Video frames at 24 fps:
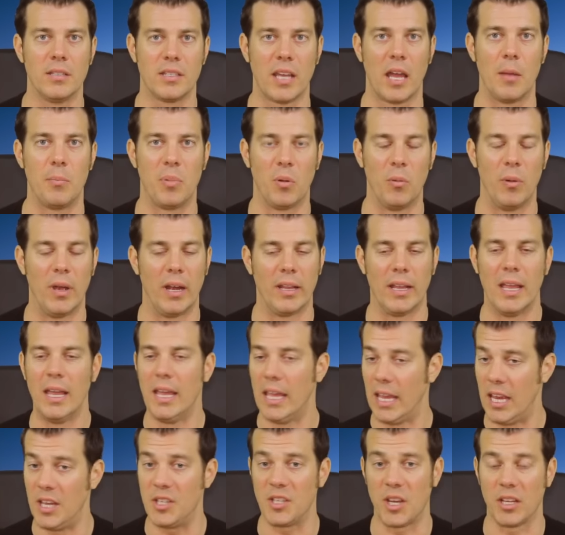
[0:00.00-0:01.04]
type of win.
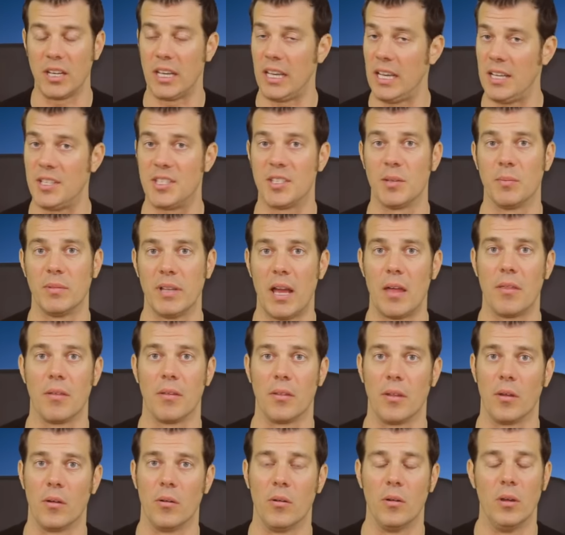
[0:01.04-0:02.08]
He's going to eat some
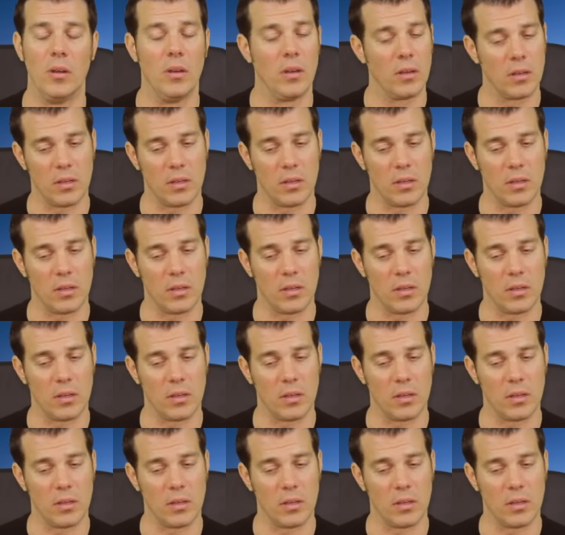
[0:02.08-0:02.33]
leather, though.